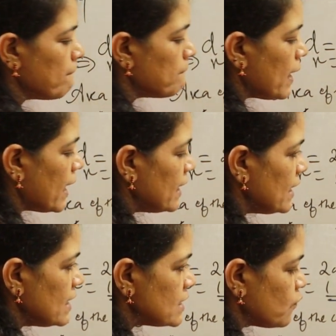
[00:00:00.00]

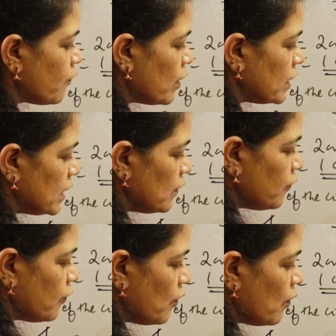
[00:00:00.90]
minus
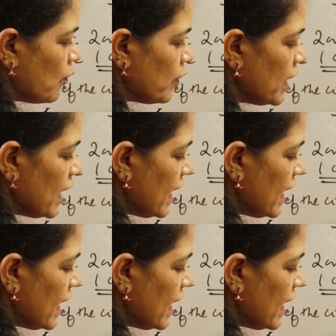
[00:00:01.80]
44